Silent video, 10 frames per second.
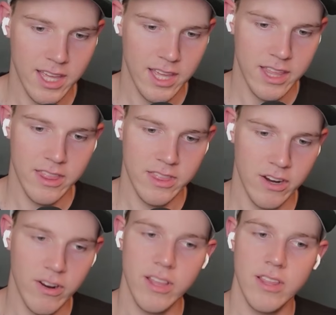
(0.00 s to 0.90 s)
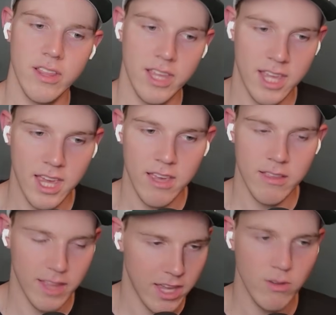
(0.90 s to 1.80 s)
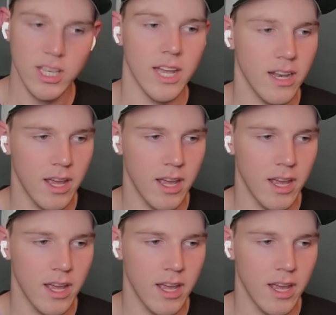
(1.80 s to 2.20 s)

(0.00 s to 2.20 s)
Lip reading: you said,